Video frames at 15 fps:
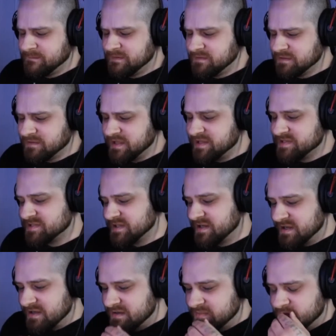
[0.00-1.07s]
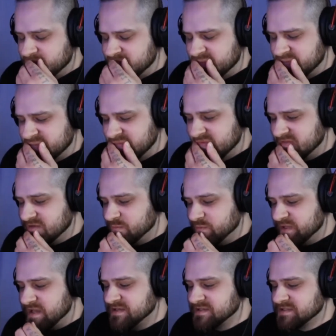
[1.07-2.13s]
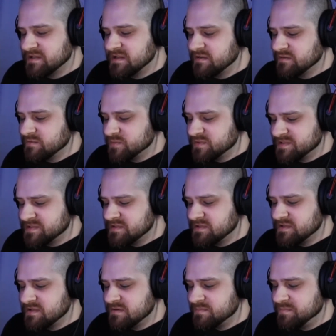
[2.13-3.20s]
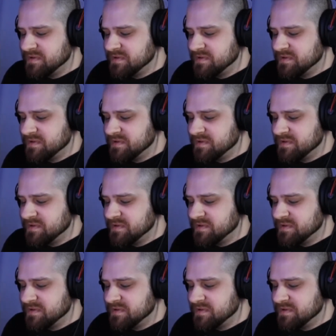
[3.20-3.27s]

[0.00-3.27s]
the last time that we got together was the